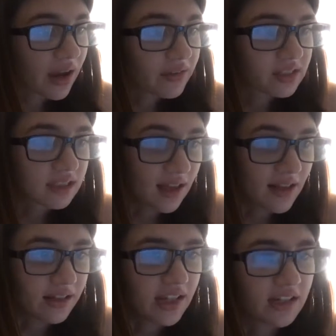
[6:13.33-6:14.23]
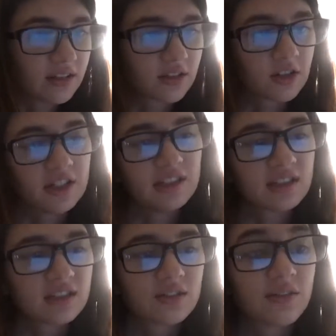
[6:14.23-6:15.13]
have a slightly
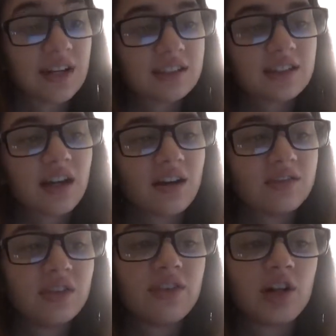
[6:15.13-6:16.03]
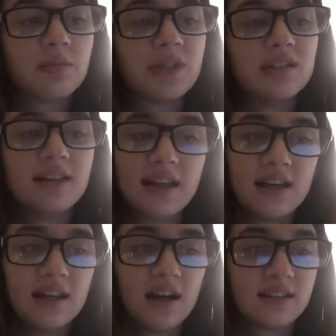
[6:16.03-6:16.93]
increased risk of developing
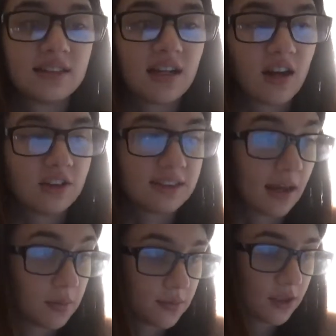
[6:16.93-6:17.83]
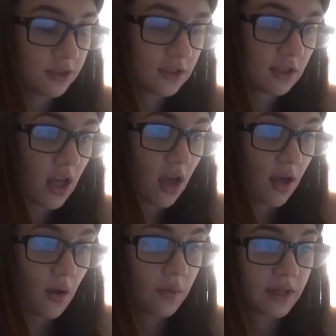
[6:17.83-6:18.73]
late onset Alzheimer's,
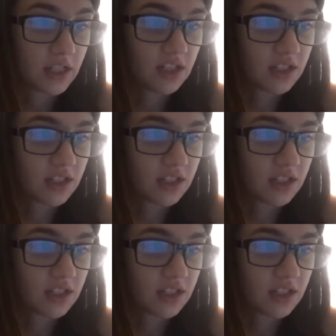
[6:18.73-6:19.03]
which